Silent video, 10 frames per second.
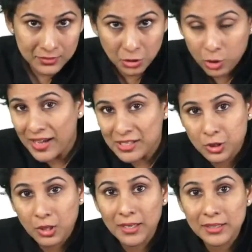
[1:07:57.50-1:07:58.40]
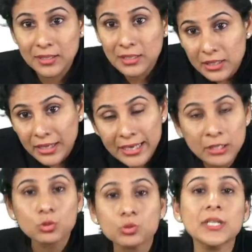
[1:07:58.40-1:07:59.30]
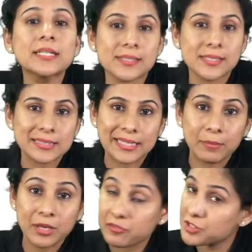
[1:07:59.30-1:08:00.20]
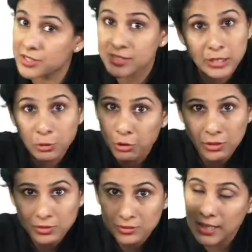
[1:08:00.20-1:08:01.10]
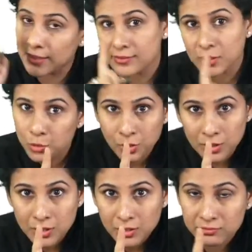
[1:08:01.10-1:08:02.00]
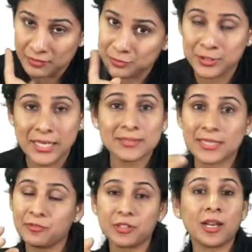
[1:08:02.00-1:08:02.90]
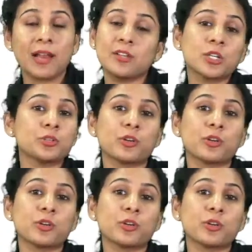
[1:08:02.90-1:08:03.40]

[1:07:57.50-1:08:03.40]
neurovascular bundle into the distal segment, which is the rule. That is a rule. We have to take the inferior alveolar